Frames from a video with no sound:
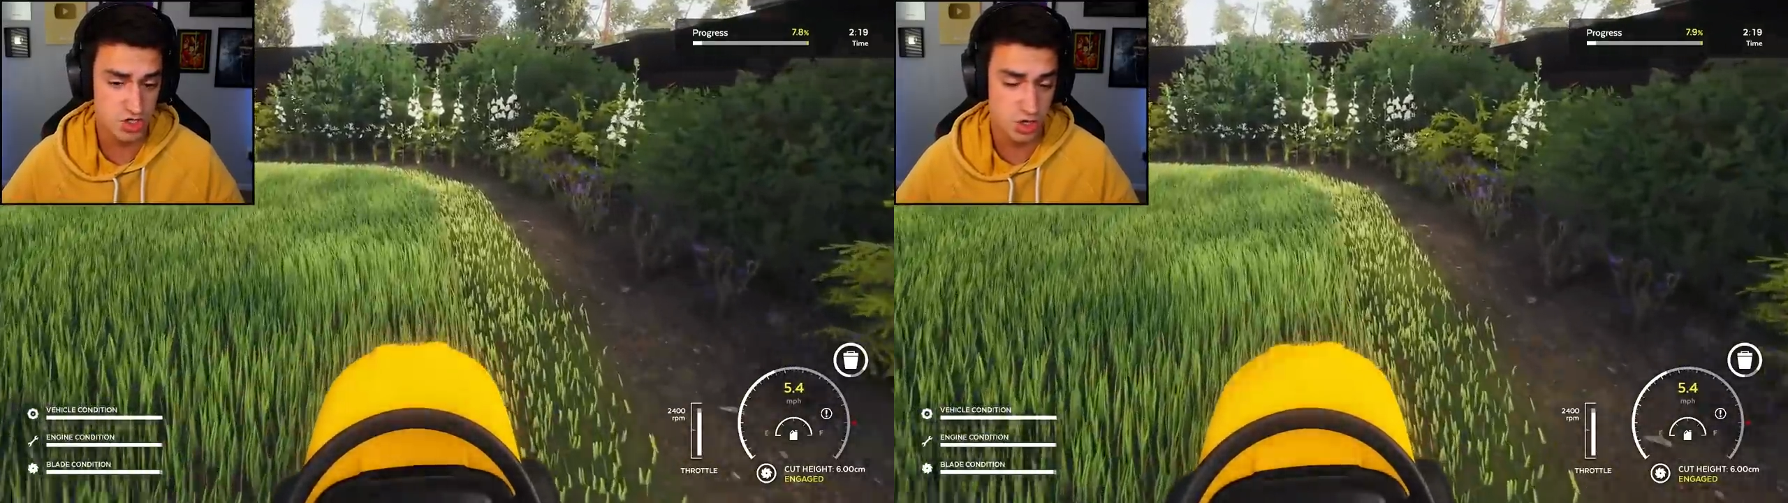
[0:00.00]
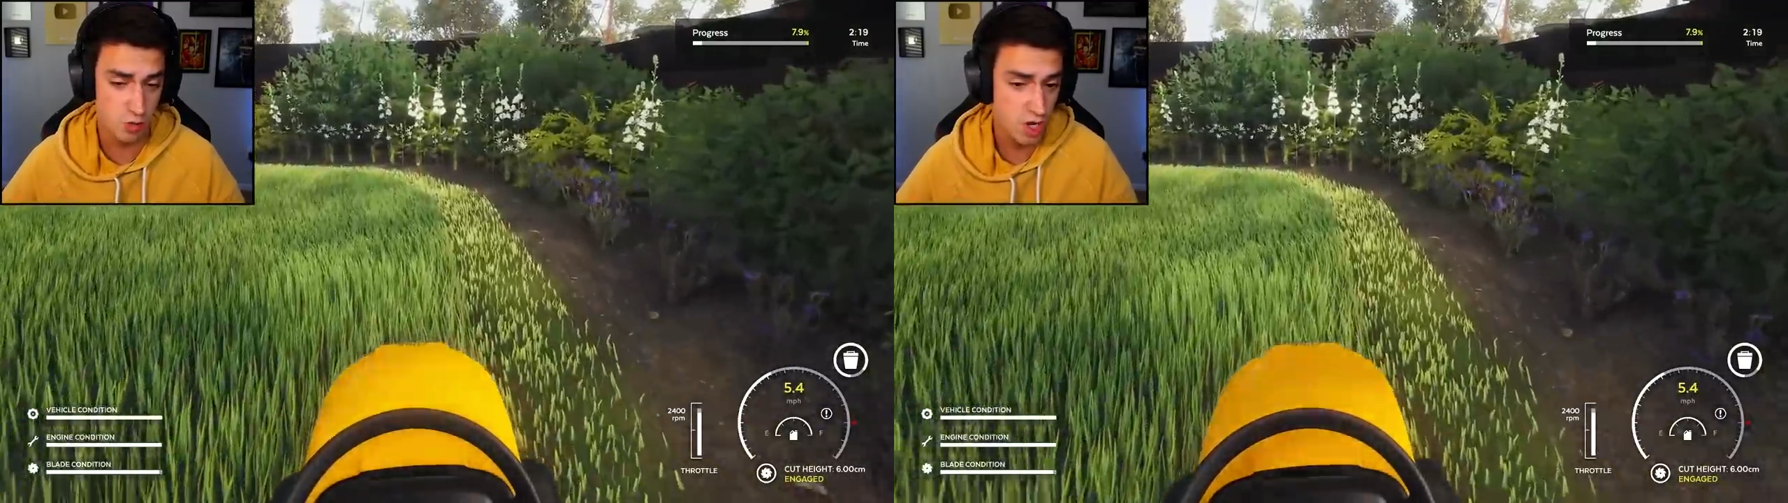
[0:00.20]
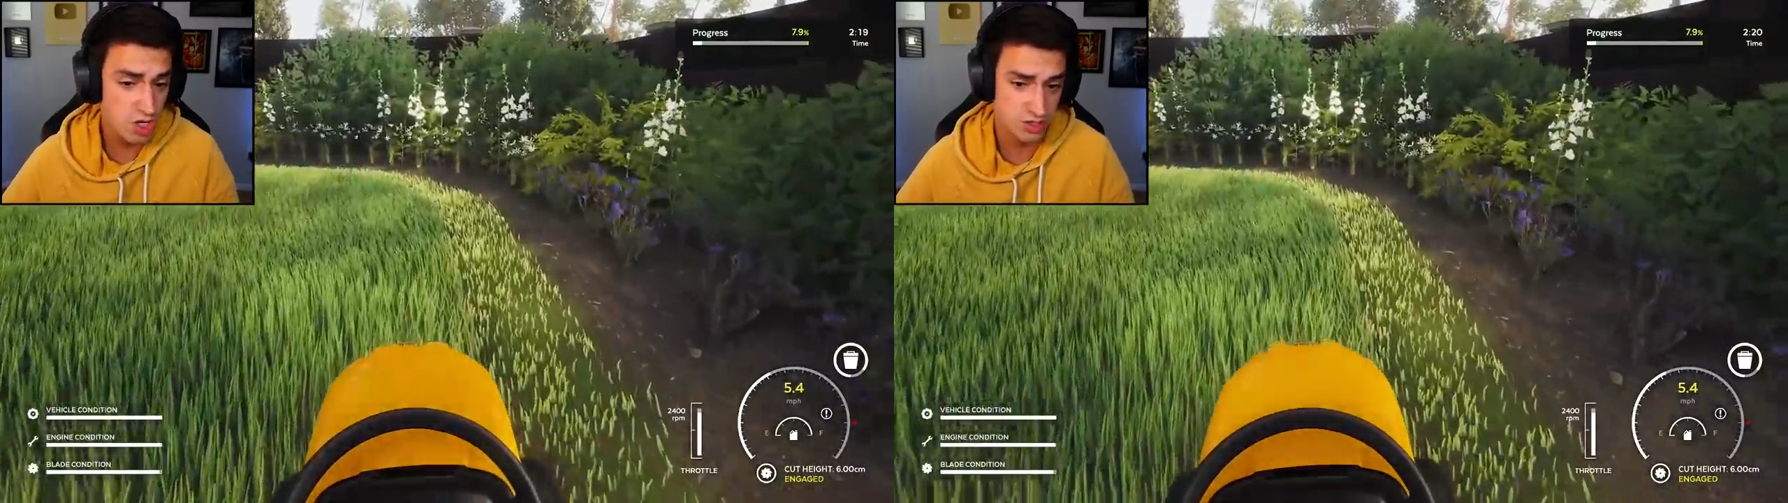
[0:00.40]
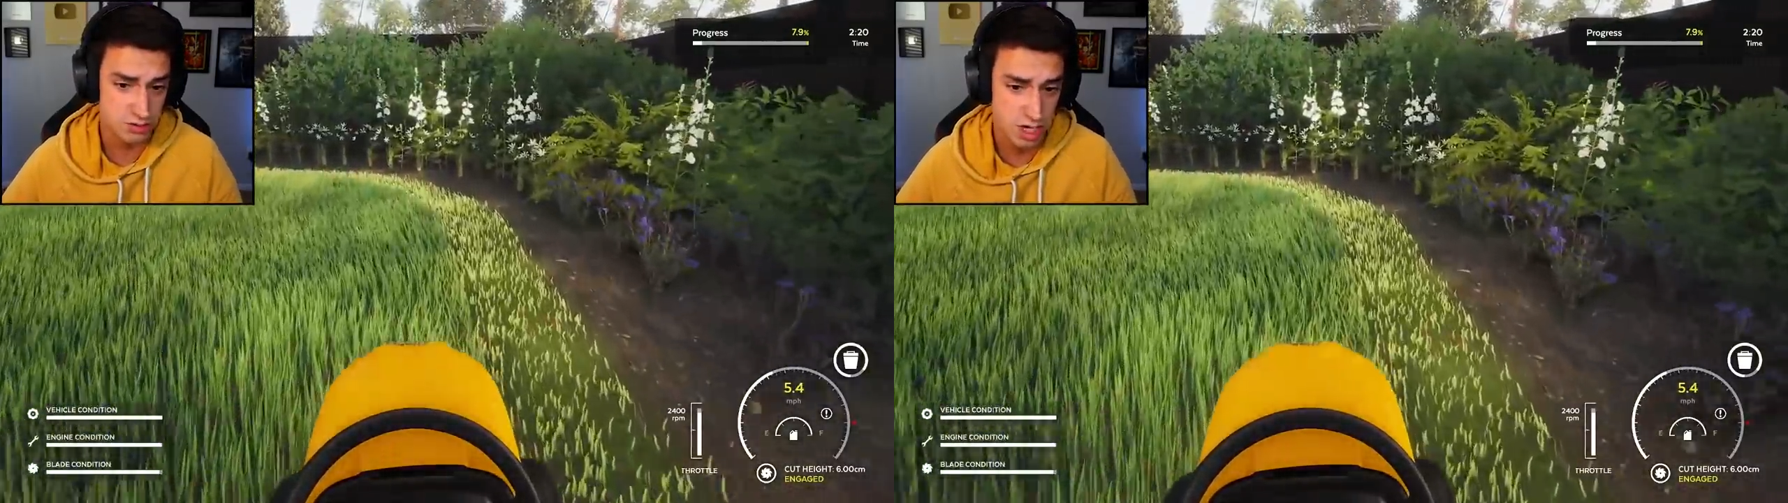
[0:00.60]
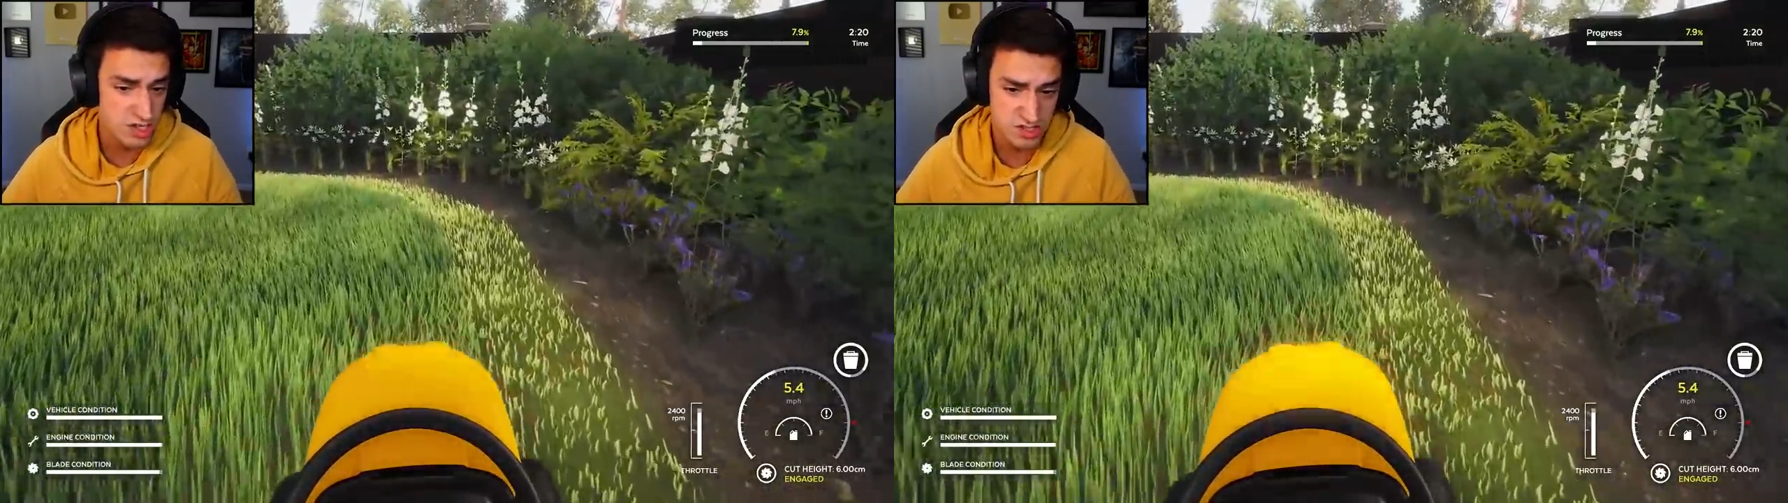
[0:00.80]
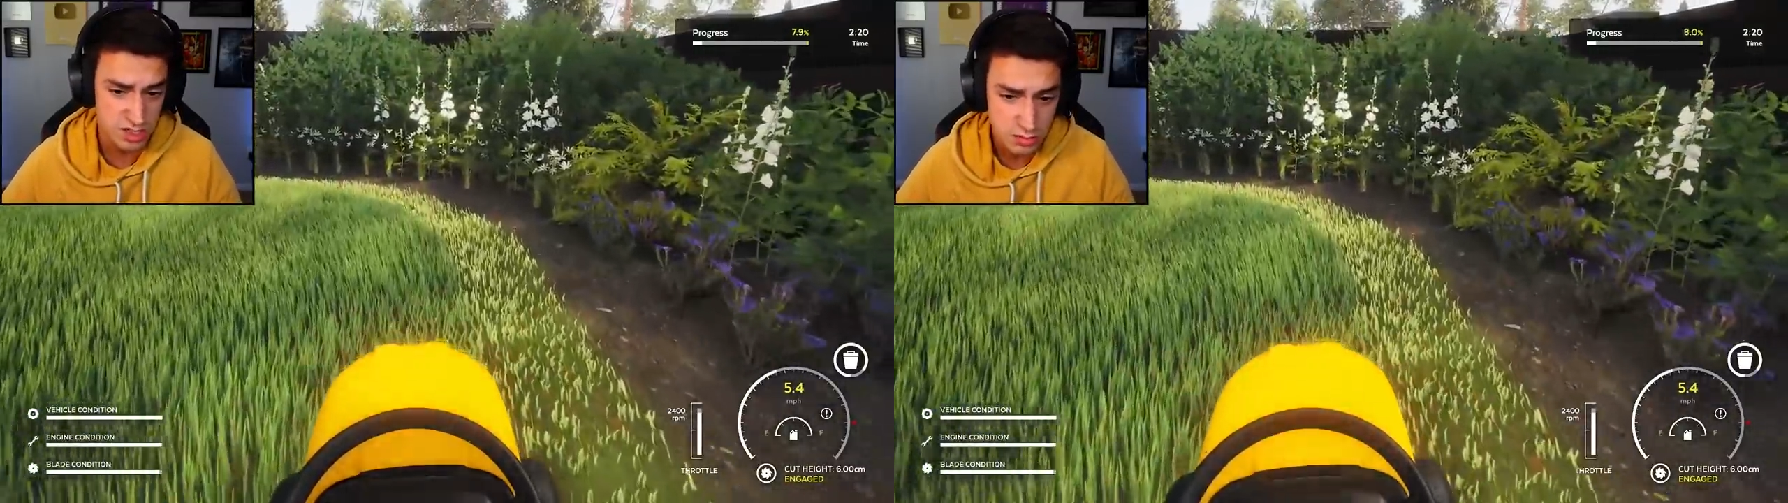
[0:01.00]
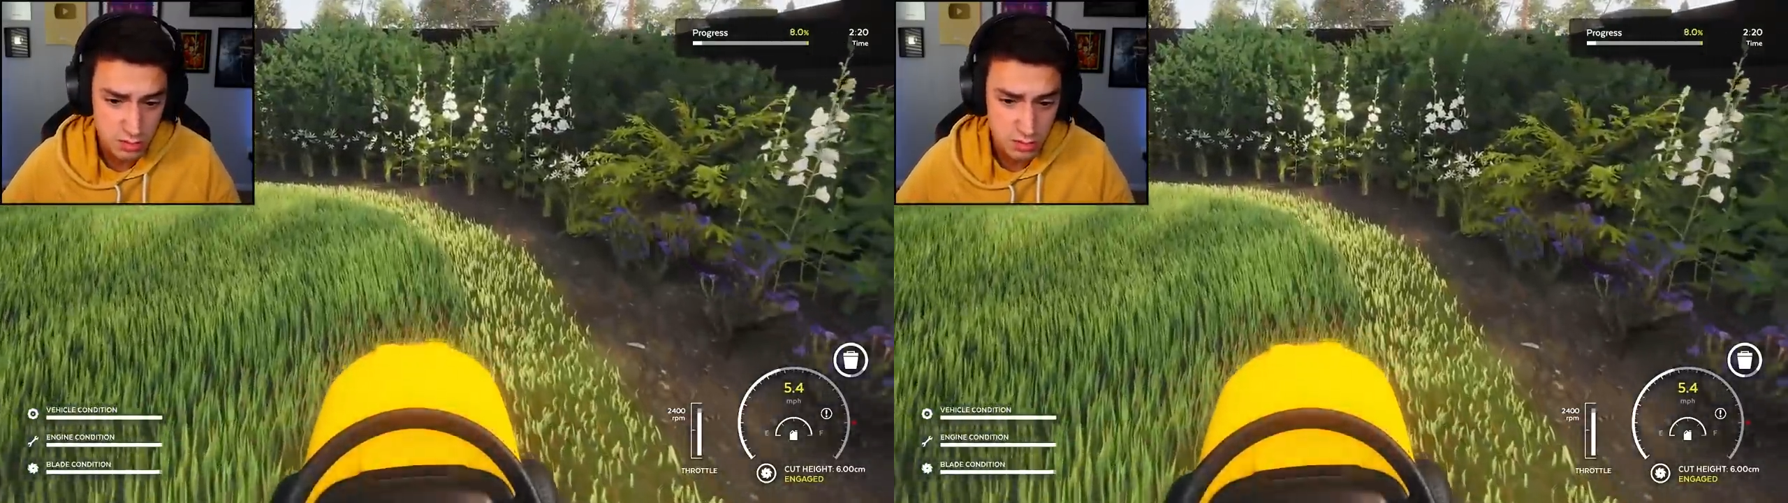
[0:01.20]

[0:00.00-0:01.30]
should go bald, honestly.